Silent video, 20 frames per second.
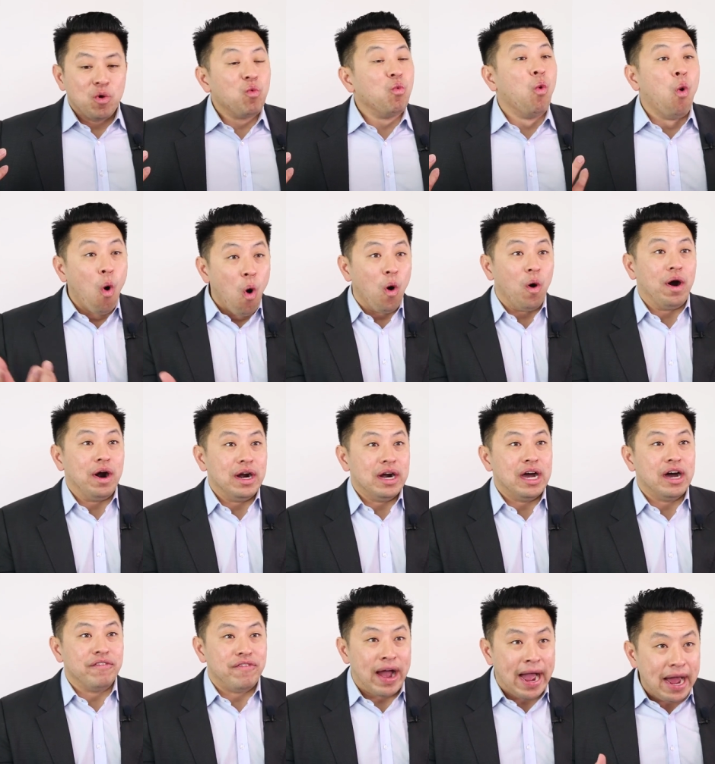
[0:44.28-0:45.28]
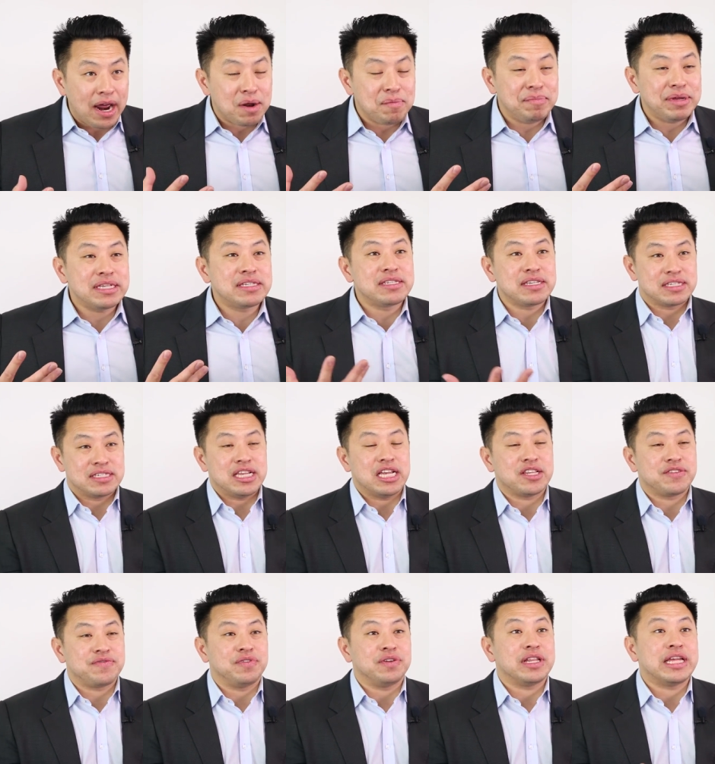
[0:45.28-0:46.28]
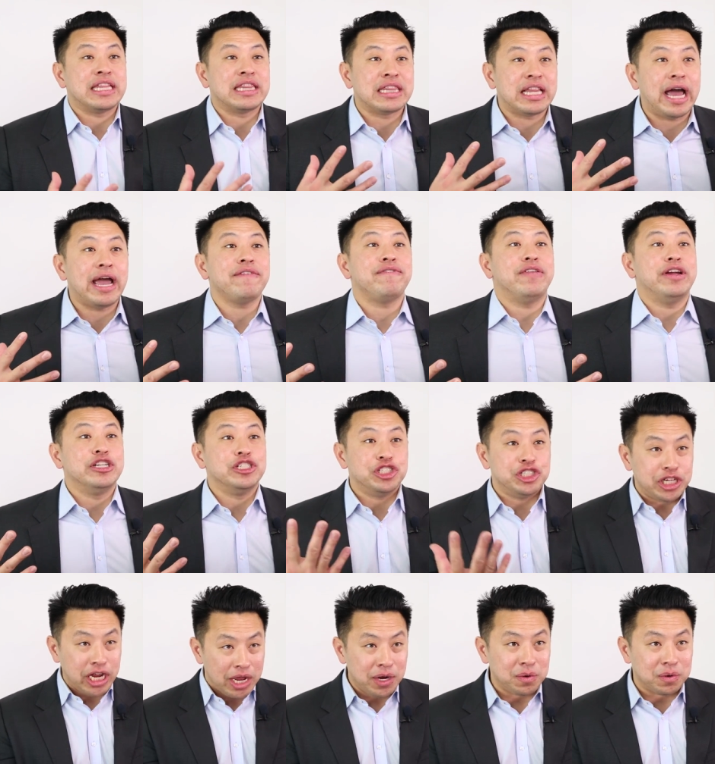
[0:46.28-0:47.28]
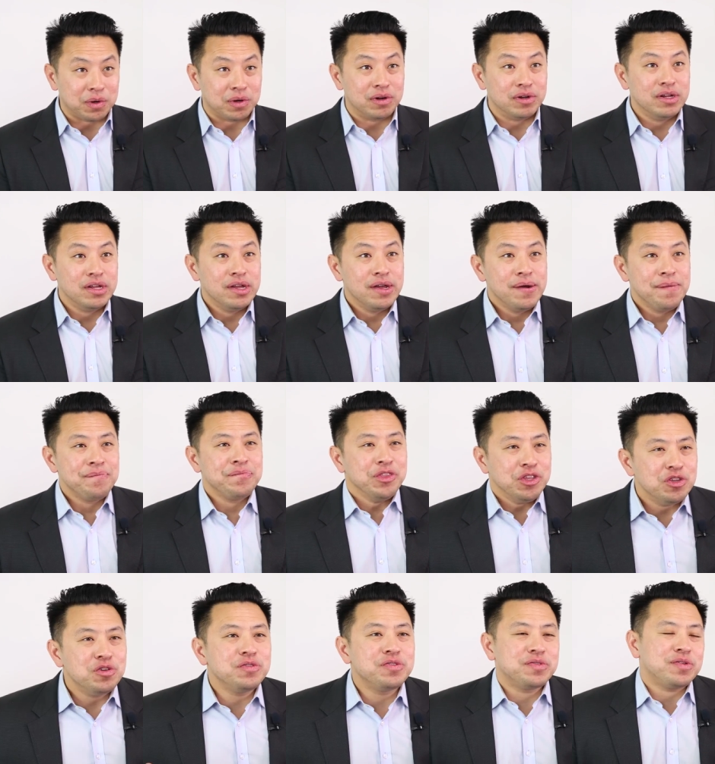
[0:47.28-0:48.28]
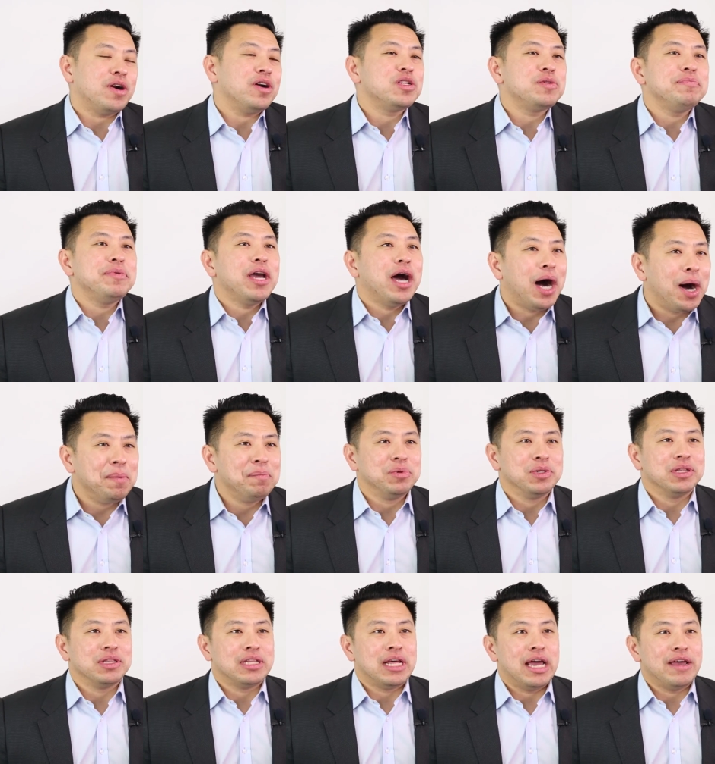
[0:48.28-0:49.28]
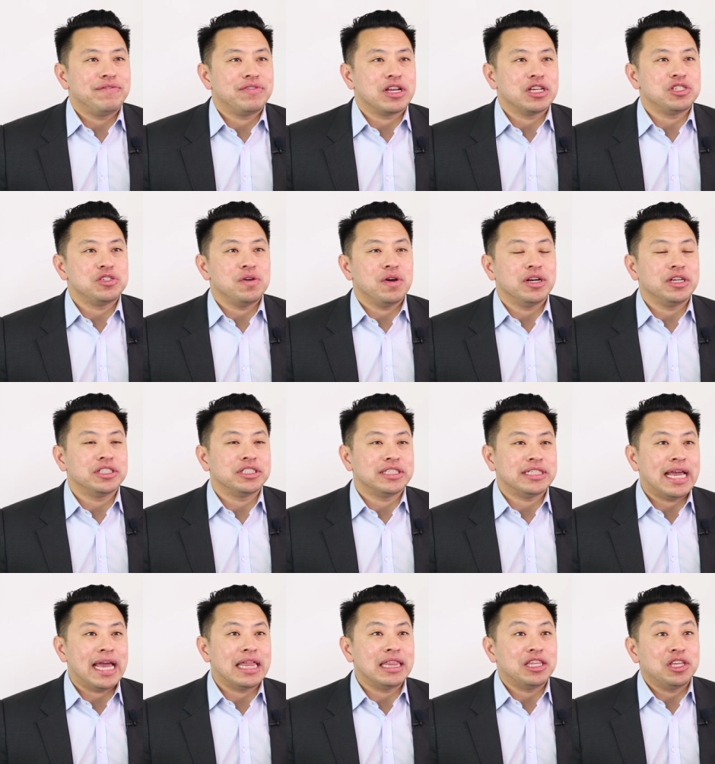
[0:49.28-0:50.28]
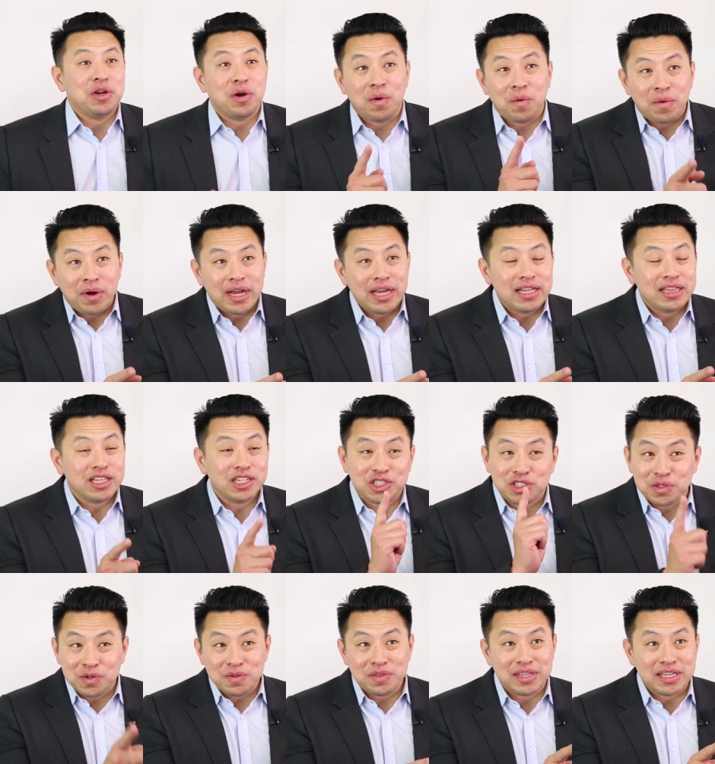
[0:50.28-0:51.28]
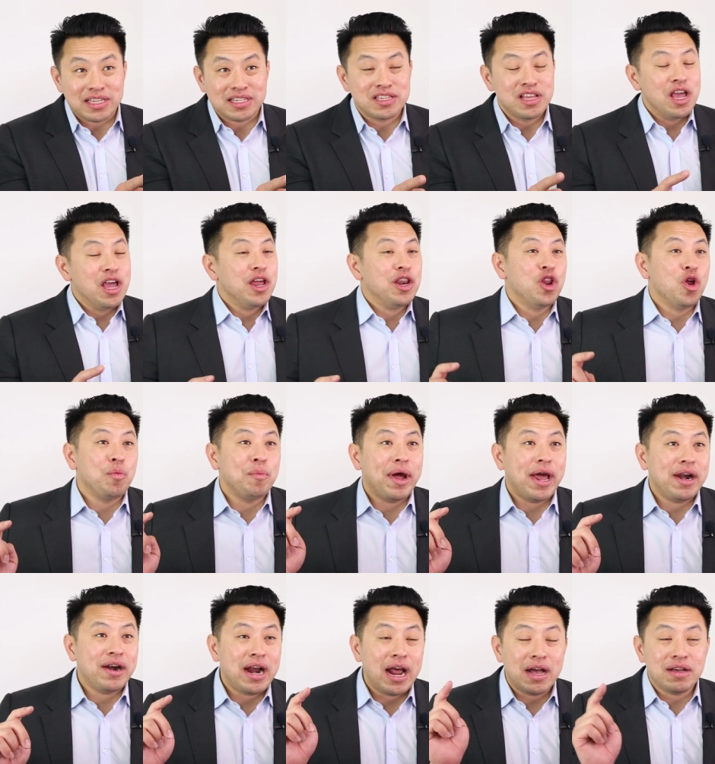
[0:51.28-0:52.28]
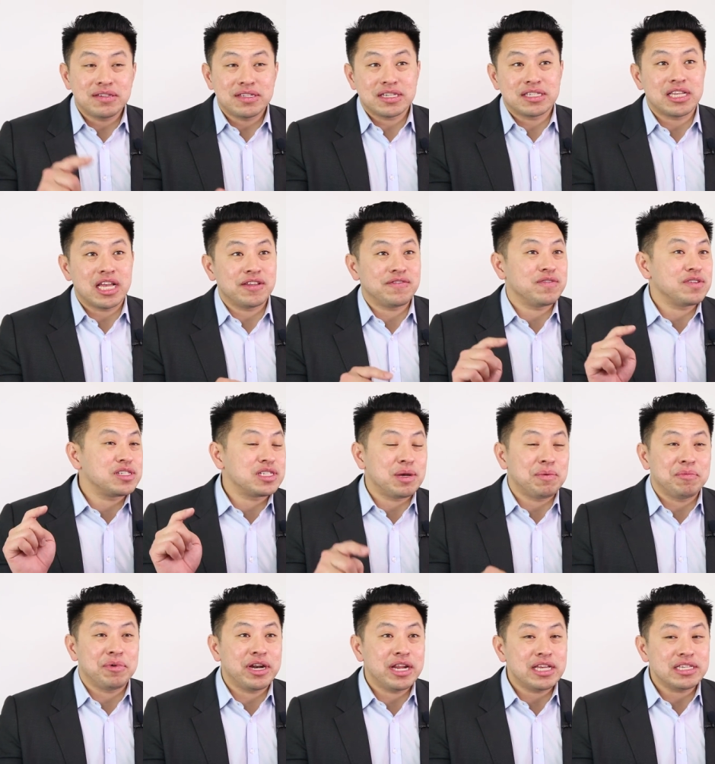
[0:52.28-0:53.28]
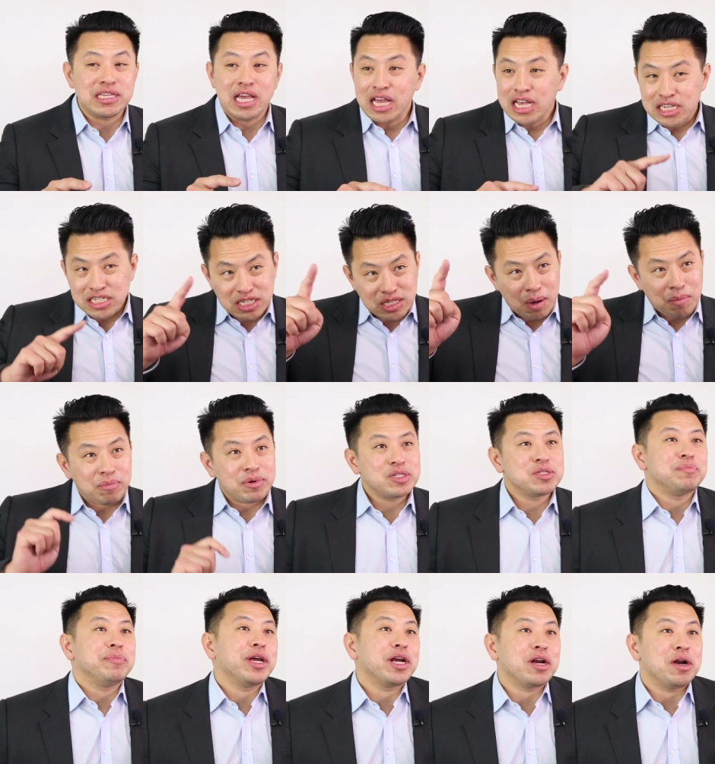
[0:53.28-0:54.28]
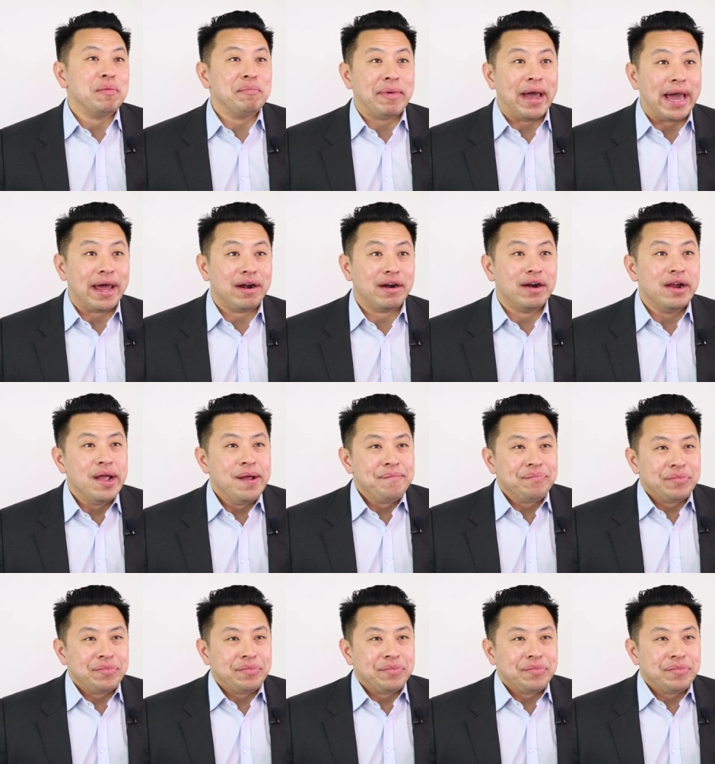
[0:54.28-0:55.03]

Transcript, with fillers: war of how to be successful in life in general, you start to be humble in life because you understand, you know what? The truth is, no matter how successful someone is, someone's bigger and badder.